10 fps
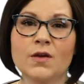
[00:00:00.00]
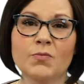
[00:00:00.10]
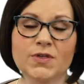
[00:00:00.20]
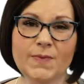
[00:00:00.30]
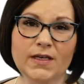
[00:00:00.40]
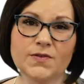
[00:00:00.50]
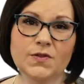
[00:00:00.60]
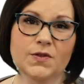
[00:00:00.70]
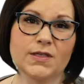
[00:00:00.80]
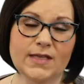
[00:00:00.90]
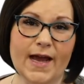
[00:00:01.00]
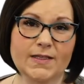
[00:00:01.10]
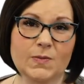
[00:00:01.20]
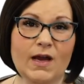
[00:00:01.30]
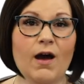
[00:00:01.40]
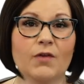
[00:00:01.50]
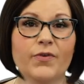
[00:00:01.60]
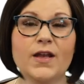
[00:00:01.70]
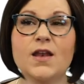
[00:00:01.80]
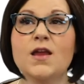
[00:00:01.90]
Prospective students ask me
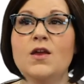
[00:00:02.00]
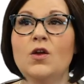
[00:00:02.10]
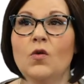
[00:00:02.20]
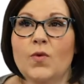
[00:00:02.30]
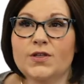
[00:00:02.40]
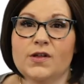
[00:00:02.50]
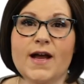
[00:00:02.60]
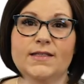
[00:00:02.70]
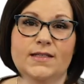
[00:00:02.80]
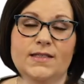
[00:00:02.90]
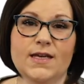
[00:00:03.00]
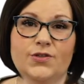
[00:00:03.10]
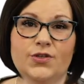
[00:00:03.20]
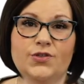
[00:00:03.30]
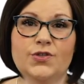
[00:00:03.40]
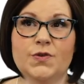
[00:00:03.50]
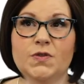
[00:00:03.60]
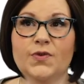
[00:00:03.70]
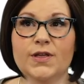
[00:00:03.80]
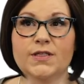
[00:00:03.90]
often which classes they should choose
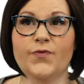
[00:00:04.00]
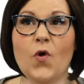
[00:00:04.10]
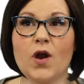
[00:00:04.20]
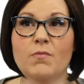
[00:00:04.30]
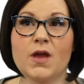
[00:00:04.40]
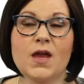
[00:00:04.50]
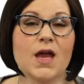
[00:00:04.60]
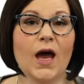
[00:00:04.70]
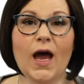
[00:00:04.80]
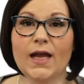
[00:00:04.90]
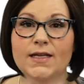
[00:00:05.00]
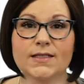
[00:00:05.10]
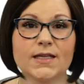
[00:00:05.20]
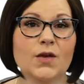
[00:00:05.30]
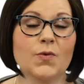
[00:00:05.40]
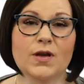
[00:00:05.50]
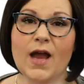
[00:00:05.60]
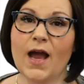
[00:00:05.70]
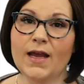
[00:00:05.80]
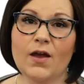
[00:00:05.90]
for this form. Honestly, we're
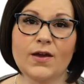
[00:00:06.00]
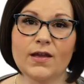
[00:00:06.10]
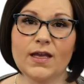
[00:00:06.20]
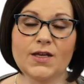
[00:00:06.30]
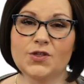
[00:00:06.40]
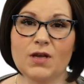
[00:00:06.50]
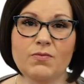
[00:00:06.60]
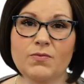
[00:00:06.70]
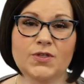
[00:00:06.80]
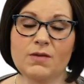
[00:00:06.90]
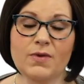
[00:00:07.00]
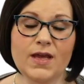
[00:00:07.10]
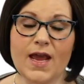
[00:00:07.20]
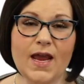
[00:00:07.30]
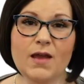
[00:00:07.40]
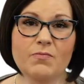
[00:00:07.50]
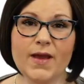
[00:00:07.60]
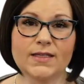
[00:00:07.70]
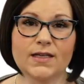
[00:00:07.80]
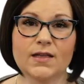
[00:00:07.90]
not calculating GPA
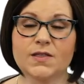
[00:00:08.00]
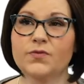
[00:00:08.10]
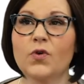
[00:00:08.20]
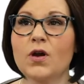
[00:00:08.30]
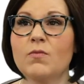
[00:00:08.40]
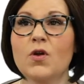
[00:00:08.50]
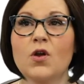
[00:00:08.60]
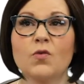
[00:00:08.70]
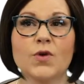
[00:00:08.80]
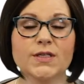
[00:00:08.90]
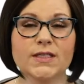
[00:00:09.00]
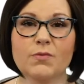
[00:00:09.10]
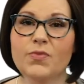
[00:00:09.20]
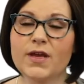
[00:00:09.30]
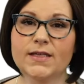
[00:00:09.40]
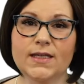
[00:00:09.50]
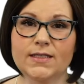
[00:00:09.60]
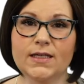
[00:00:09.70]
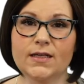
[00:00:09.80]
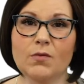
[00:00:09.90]
based on this form. We're simply
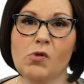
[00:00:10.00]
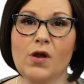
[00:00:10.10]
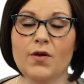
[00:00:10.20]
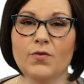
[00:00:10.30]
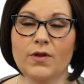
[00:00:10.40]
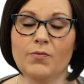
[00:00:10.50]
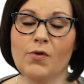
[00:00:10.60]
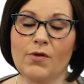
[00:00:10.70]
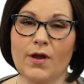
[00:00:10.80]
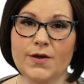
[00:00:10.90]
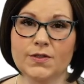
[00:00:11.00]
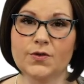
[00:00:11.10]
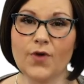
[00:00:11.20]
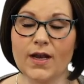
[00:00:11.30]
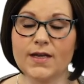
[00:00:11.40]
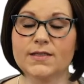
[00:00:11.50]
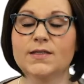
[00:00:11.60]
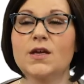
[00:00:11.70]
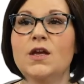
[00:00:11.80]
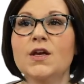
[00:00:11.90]
assessing liberal arts credits.
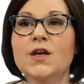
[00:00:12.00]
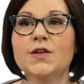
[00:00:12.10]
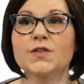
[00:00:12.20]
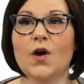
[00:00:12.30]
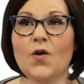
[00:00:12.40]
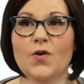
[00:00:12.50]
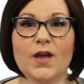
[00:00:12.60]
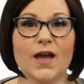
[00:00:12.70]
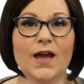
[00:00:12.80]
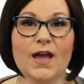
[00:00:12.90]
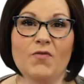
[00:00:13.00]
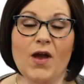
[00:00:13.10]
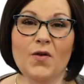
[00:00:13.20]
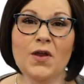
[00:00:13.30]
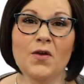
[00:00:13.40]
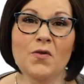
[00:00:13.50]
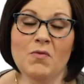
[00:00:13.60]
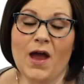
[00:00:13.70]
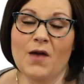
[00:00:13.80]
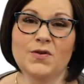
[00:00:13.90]
So if I were you,
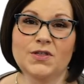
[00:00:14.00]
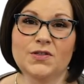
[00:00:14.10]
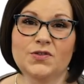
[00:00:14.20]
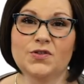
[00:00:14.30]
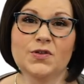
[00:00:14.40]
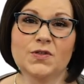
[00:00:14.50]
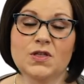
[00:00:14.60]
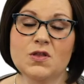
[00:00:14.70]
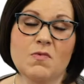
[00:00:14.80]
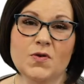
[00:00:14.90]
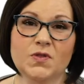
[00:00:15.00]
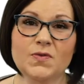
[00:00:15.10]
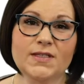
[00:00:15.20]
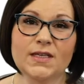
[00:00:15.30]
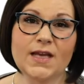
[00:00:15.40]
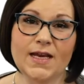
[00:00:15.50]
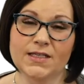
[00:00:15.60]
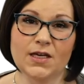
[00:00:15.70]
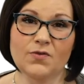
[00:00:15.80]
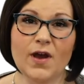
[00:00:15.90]
I would just choose the most recent
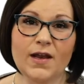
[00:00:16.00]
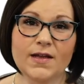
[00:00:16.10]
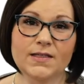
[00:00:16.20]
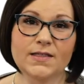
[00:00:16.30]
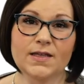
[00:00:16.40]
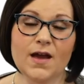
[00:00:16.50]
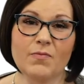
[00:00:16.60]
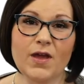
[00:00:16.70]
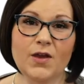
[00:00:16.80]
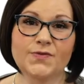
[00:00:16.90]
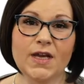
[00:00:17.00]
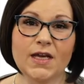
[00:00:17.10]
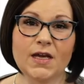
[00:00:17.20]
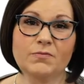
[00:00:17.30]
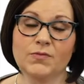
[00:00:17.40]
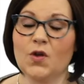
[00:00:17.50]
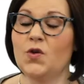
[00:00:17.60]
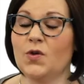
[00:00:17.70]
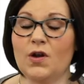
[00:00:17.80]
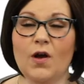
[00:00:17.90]
19 credits that you've taken.
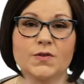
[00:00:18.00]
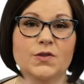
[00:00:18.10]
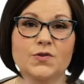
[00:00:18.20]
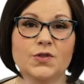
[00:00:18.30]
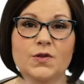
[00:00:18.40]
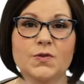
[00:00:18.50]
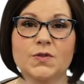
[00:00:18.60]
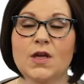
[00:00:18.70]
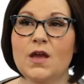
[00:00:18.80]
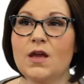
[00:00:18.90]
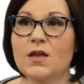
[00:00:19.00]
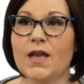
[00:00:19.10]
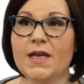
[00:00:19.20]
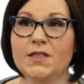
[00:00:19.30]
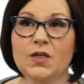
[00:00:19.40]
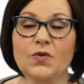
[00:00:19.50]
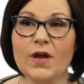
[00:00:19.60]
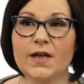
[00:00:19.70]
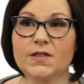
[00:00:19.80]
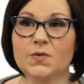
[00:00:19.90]
You could also choose 19
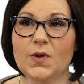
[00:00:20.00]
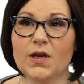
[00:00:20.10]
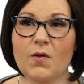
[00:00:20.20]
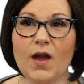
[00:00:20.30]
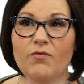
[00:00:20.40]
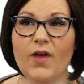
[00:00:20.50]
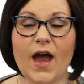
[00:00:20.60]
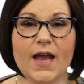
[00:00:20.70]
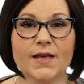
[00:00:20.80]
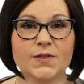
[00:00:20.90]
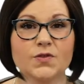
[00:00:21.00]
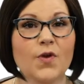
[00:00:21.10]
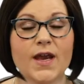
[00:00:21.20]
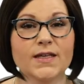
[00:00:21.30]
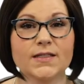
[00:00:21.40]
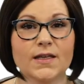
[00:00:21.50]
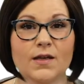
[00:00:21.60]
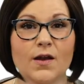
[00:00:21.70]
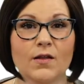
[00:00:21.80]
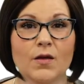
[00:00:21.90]
credits where you have the highest grades
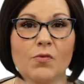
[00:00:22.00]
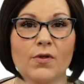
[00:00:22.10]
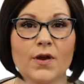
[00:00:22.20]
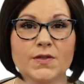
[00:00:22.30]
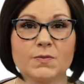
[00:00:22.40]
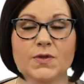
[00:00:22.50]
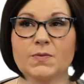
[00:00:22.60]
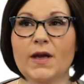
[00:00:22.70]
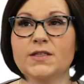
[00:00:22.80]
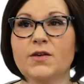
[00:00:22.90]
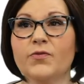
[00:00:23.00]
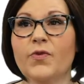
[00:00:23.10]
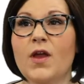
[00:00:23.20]
in a liberal arts perspective.